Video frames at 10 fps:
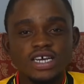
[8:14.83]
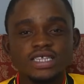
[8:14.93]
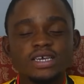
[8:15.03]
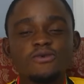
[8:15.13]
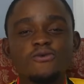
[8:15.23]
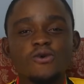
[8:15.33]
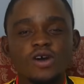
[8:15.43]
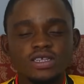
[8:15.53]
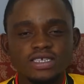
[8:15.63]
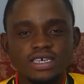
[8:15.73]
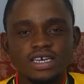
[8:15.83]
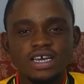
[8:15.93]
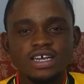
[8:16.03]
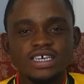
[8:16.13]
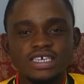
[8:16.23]
They want
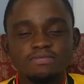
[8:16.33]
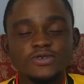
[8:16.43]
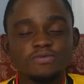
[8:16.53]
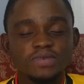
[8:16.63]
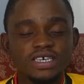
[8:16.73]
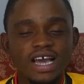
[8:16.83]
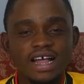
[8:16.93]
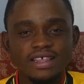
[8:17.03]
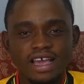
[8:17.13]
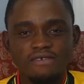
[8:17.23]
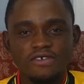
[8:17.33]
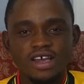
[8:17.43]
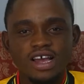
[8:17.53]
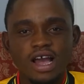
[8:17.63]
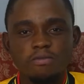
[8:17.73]
him to be at the
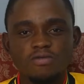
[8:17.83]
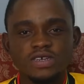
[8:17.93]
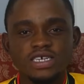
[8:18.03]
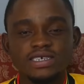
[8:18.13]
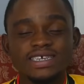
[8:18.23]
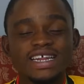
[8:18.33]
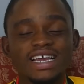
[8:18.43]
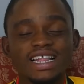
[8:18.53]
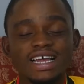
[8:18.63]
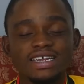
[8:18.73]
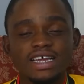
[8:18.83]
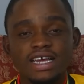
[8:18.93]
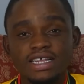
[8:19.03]
African Cup of Nations in England.